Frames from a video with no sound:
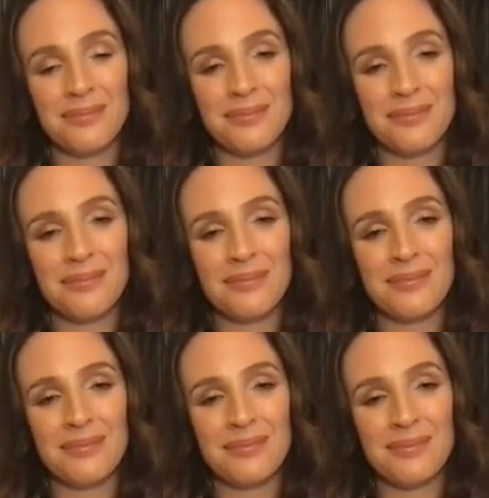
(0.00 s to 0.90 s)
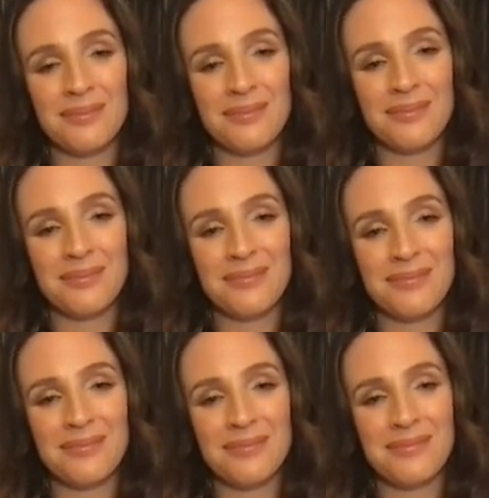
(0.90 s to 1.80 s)

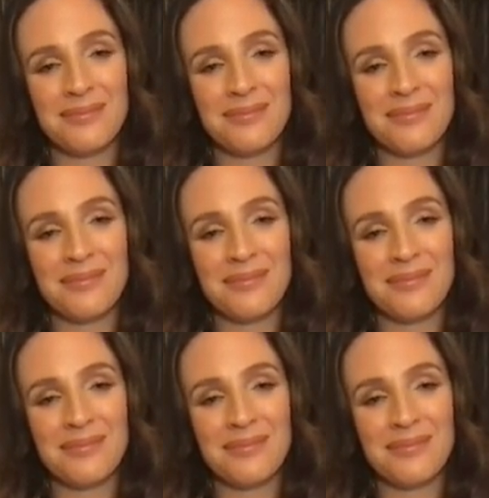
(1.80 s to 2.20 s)
(not speaking)